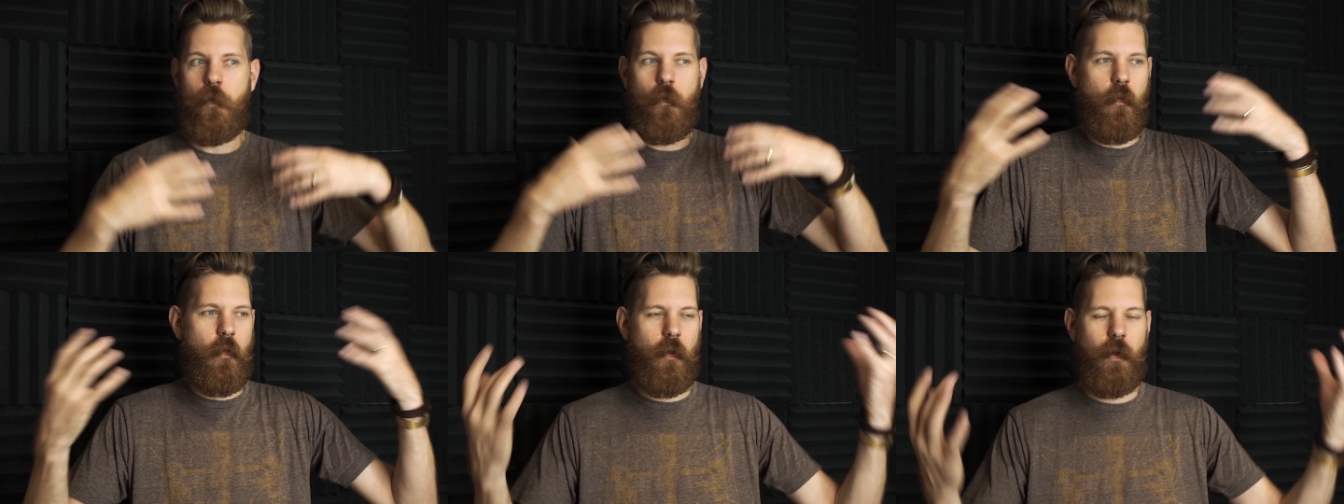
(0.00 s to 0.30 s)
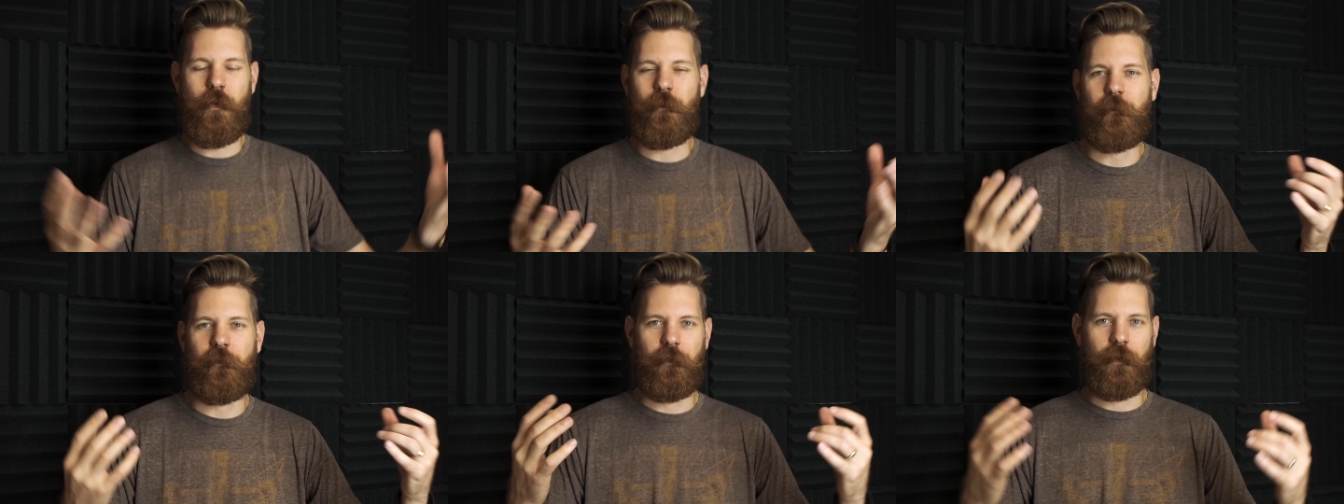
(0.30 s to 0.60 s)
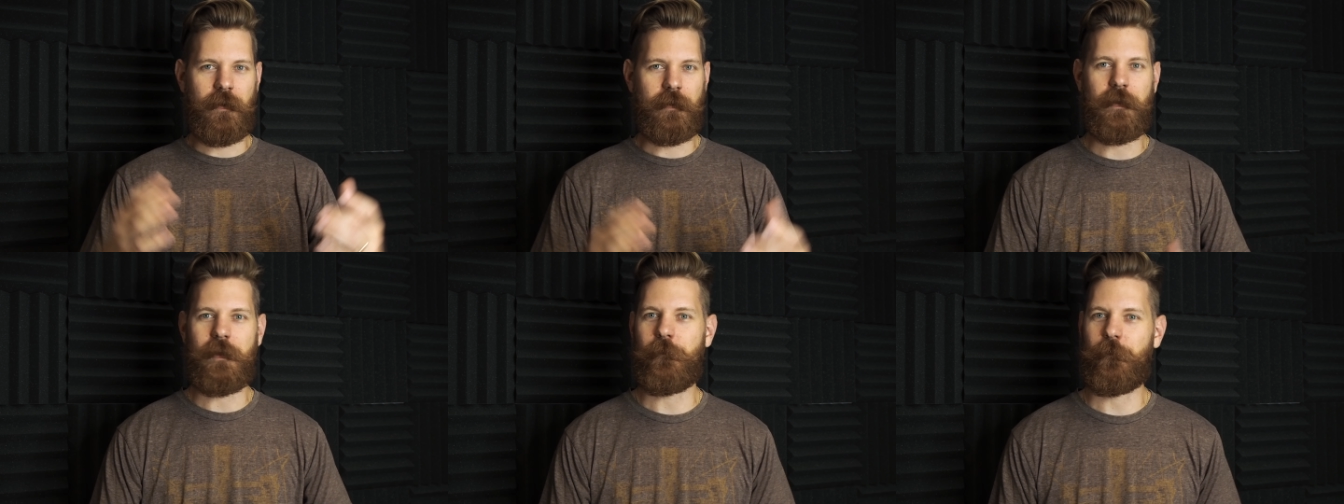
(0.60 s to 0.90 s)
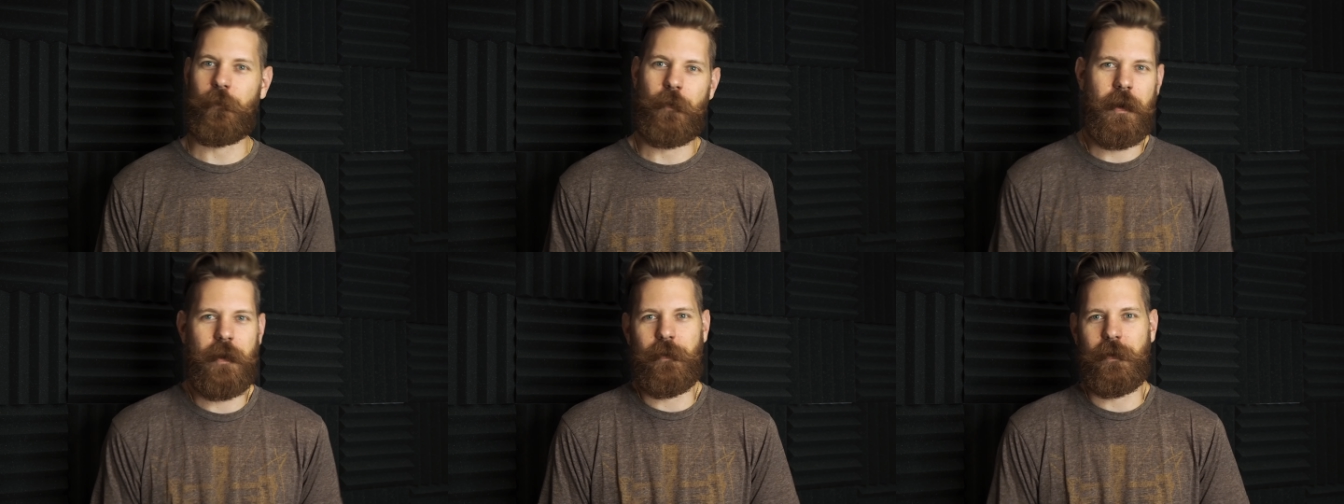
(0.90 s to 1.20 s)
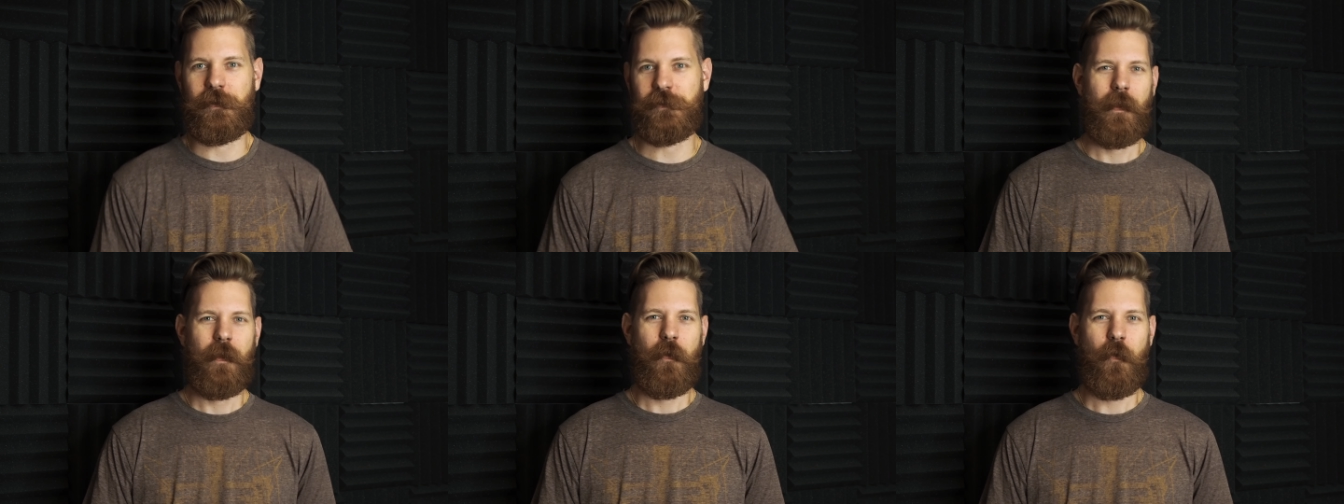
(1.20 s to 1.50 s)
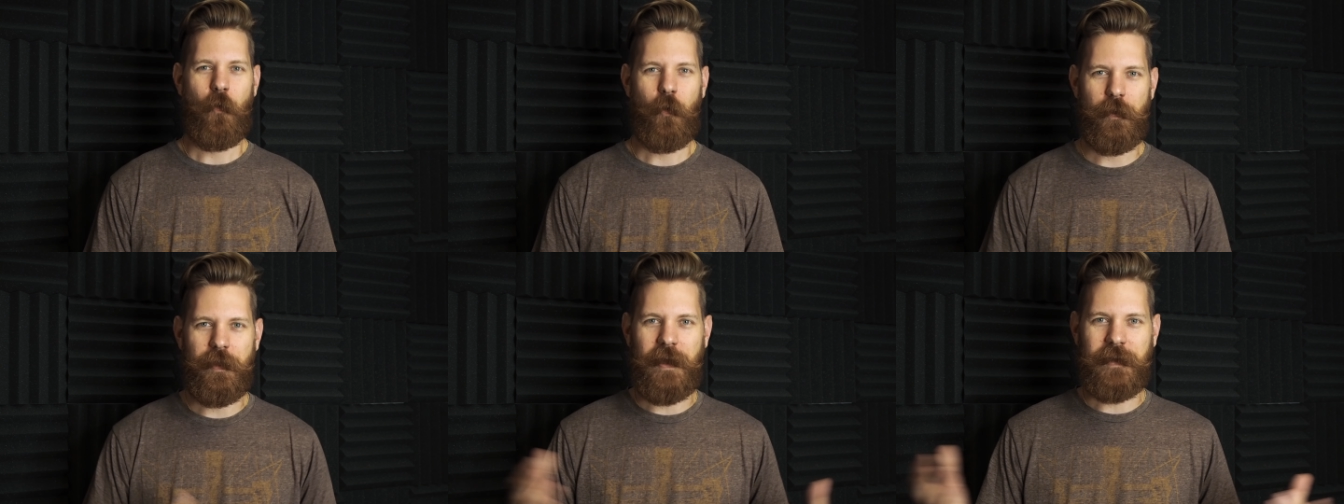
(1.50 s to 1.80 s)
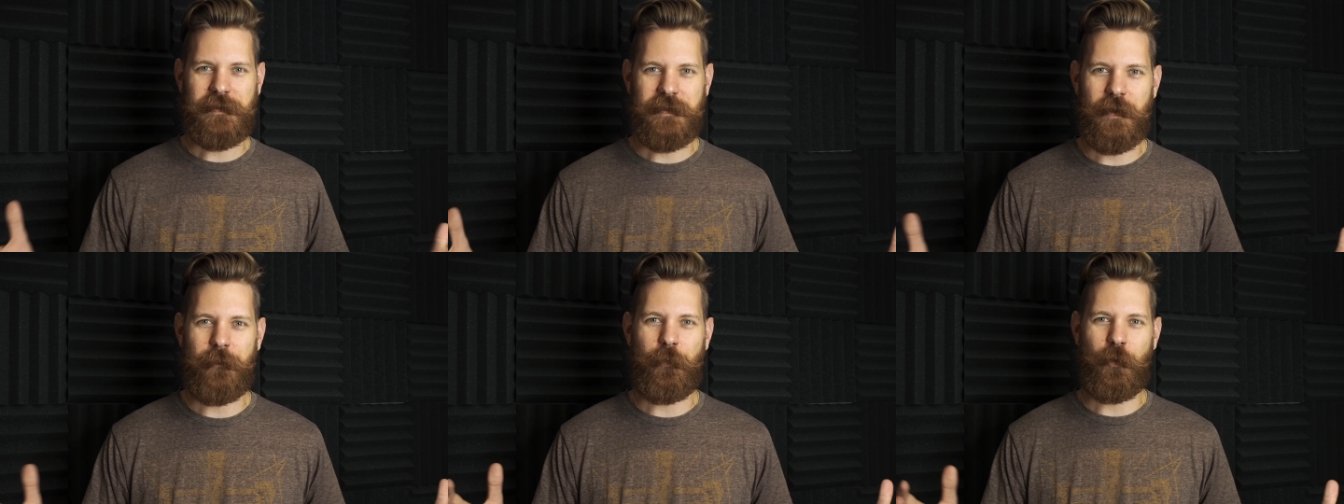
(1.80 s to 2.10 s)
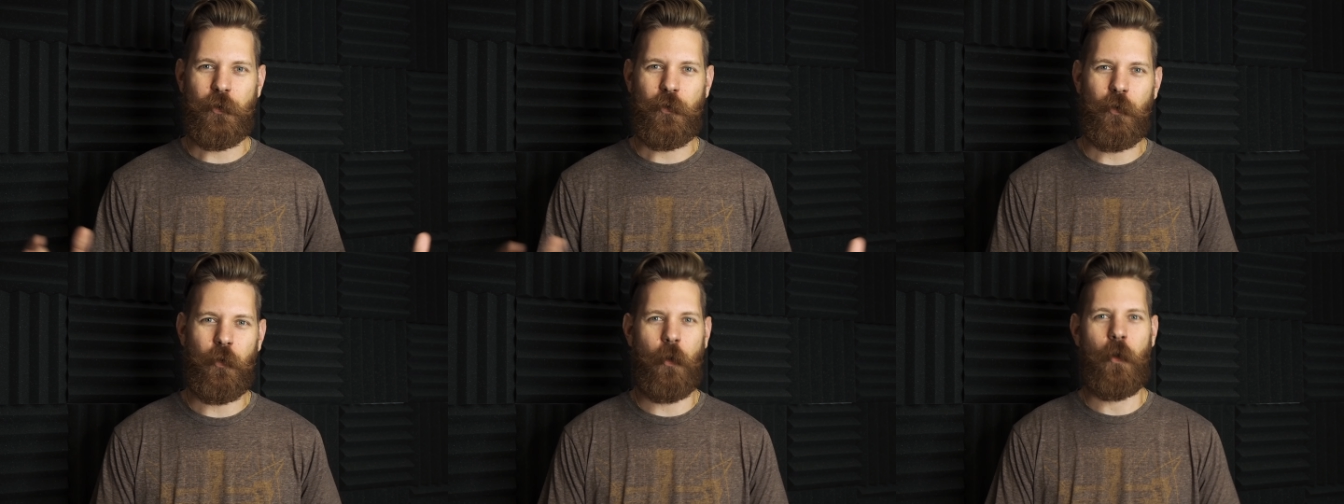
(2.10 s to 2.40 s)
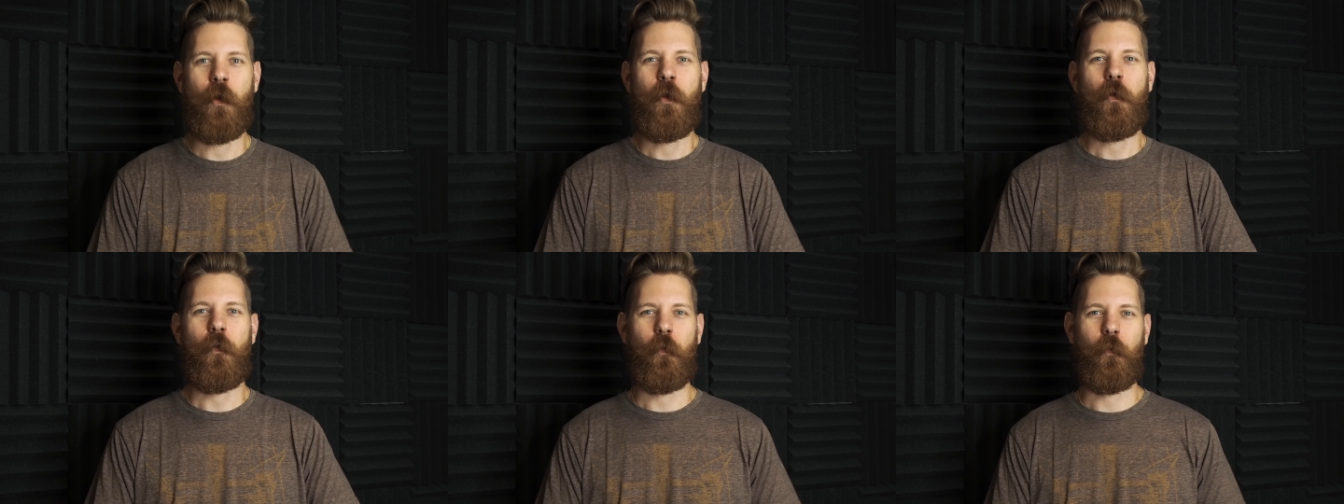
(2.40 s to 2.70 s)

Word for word: warm friendly fragrance or that typical